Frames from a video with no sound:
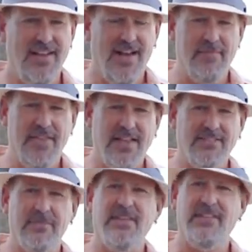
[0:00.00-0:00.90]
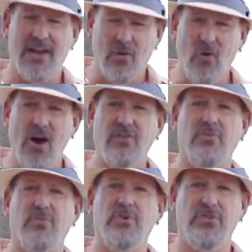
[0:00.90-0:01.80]
And that's something that I'll walk
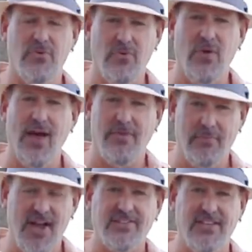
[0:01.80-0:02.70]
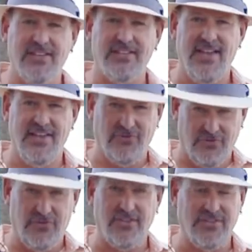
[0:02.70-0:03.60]
through with you on the process as
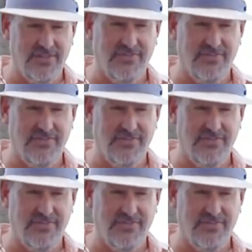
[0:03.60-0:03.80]
your trusted